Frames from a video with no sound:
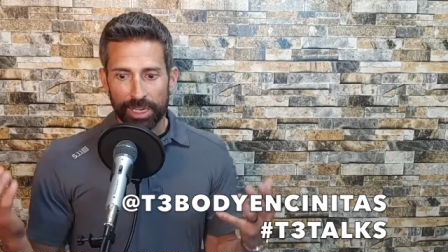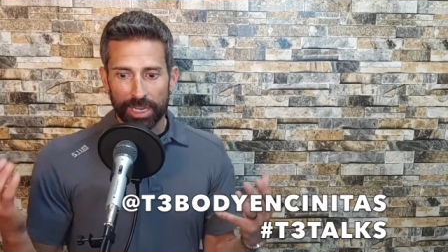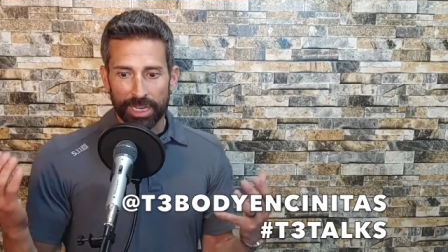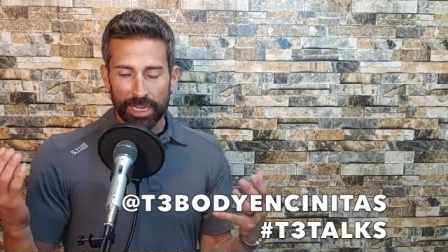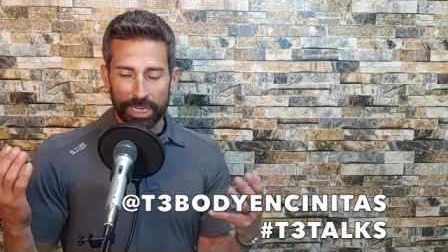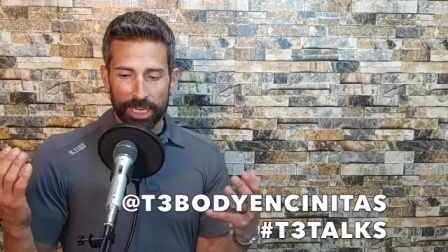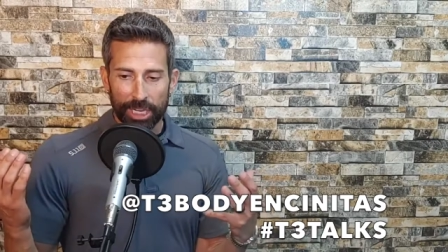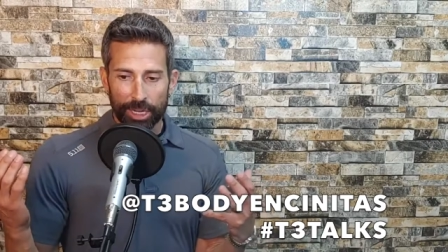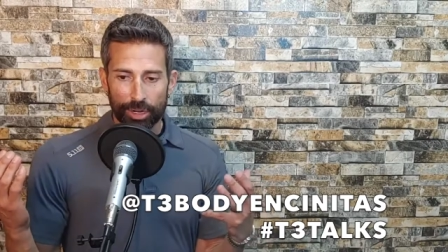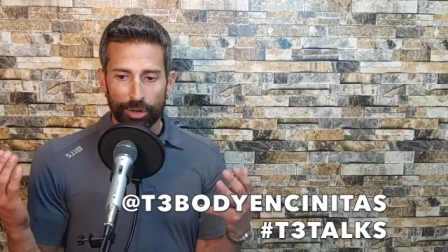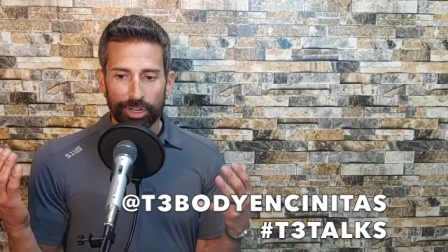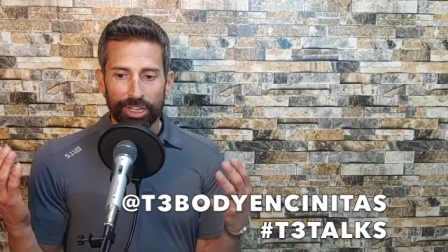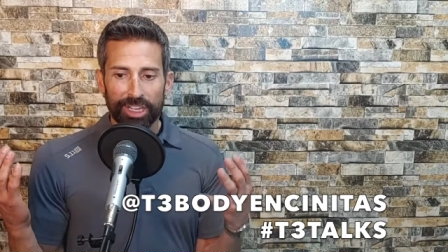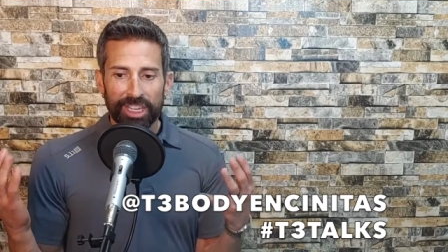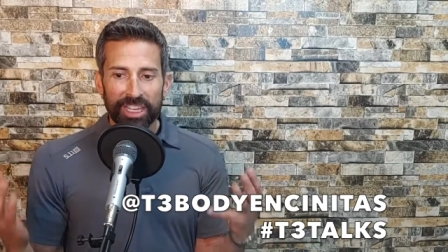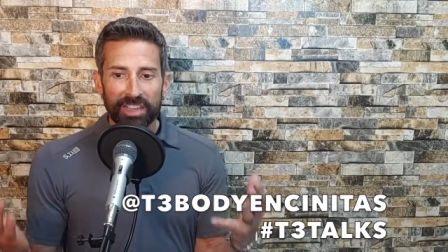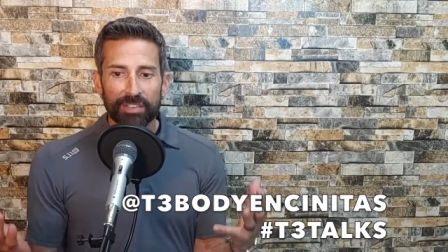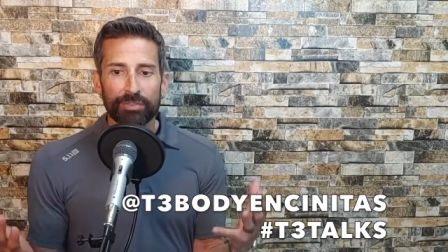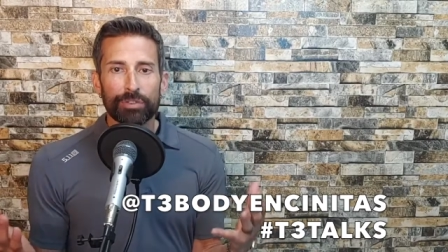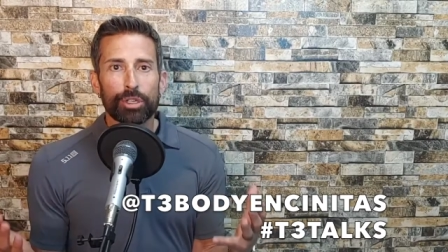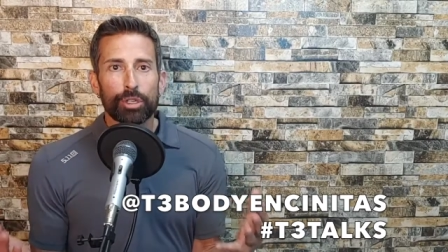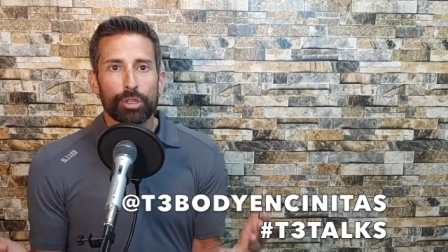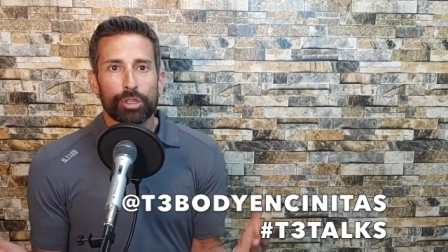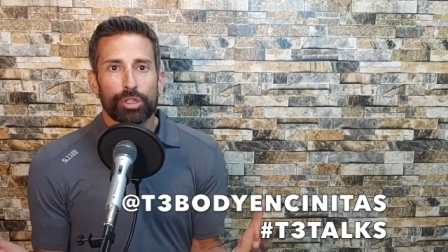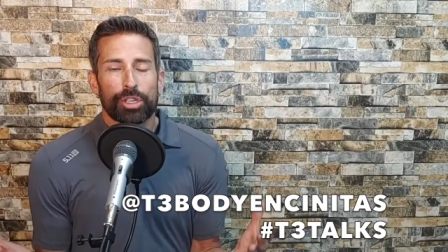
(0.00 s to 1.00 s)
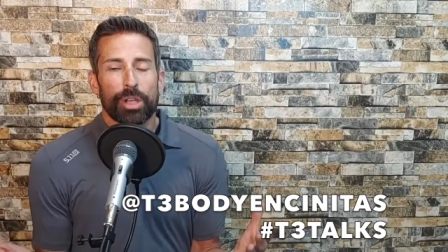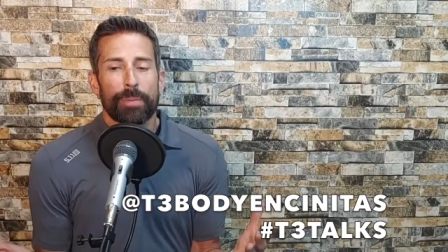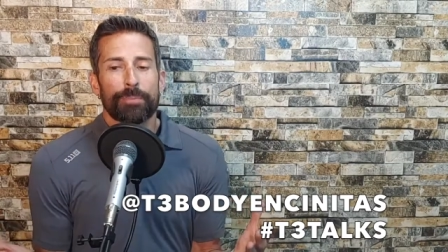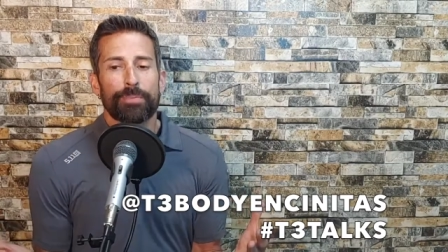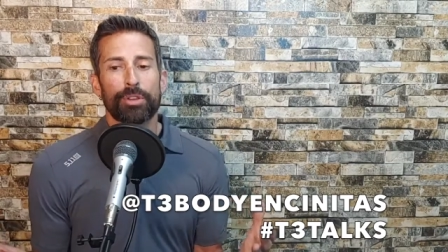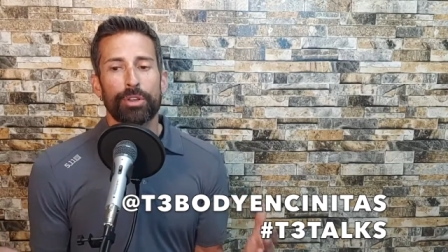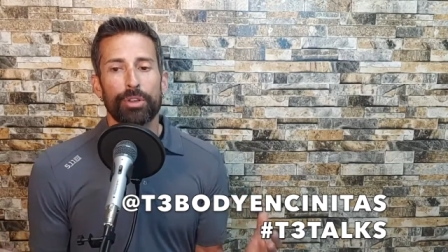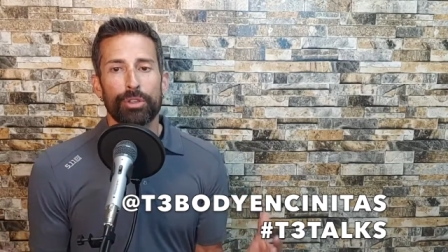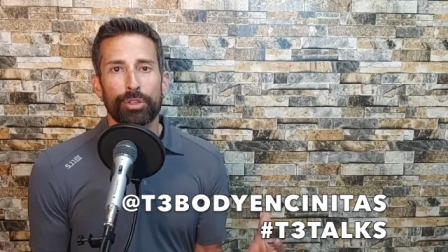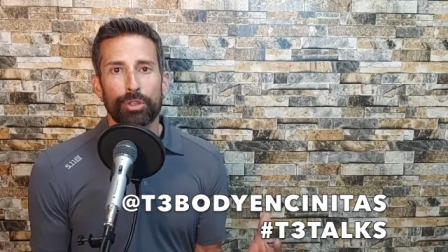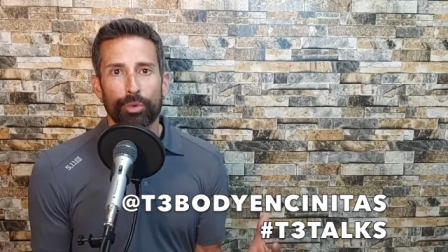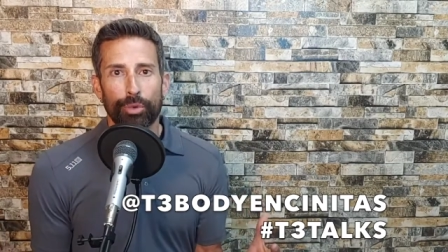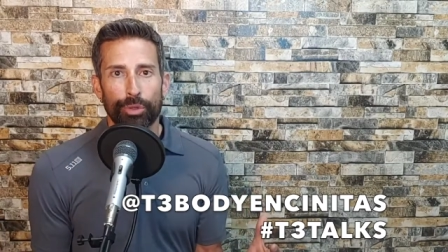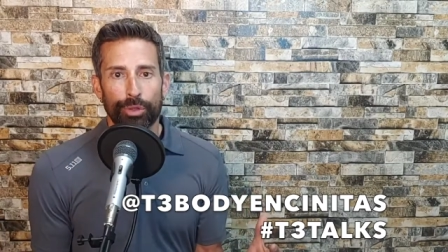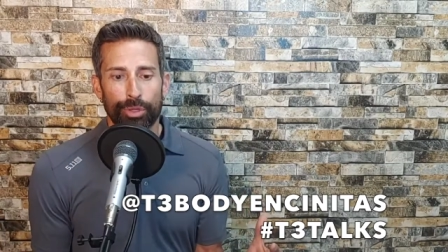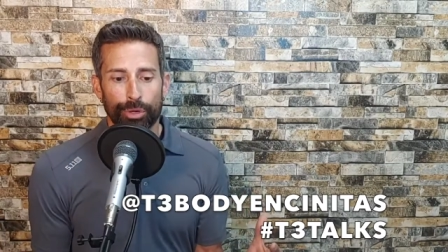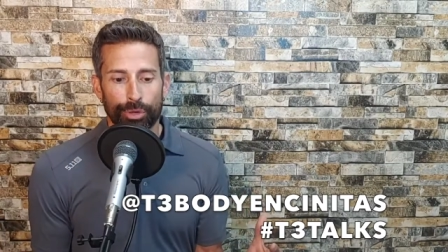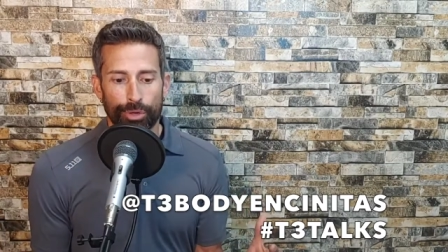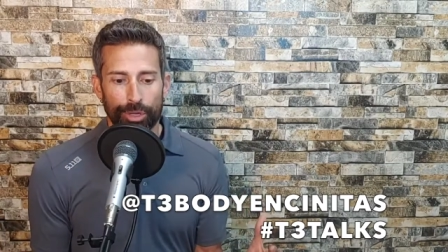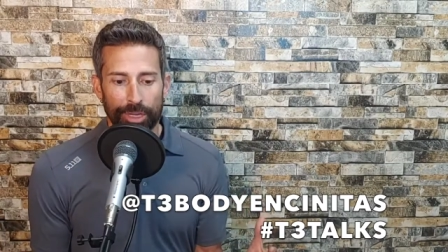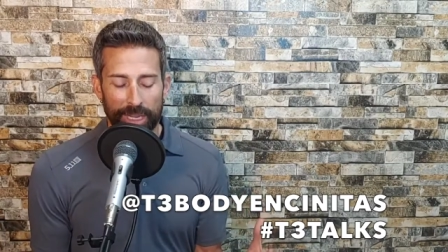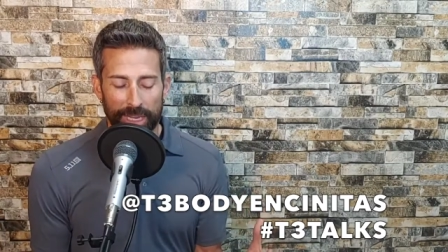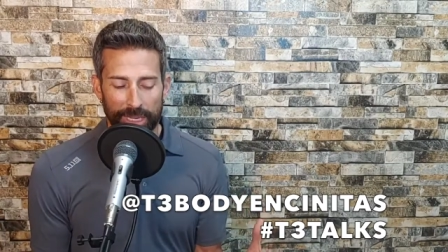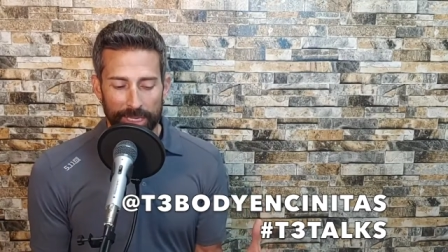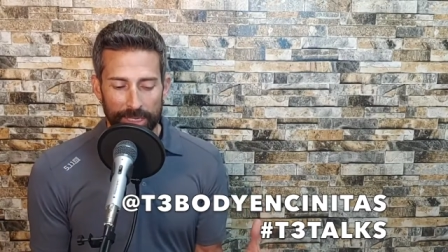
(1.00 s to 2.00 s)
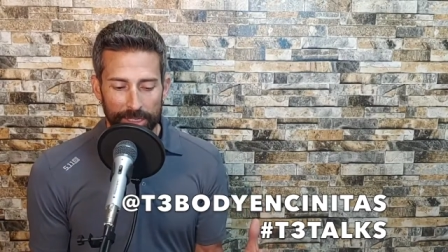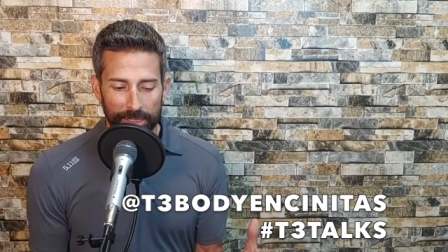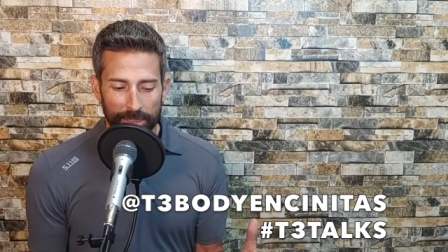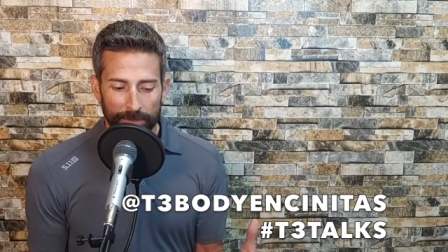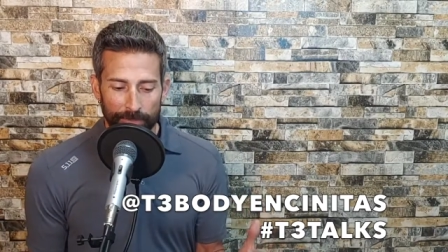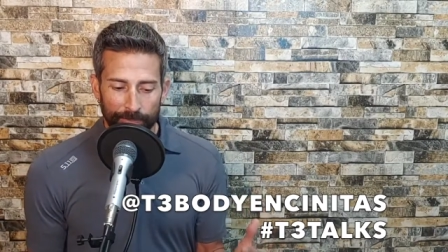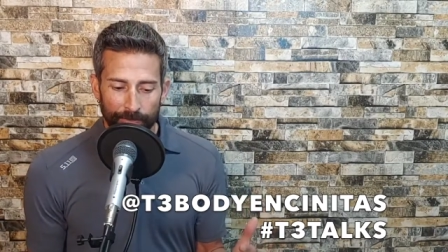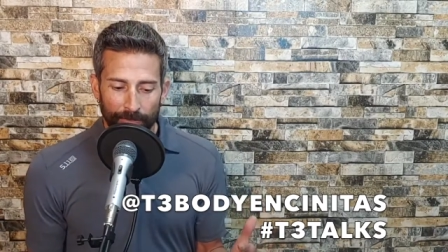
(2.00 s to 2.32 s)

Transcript: you know, it gives you something to do with your kids.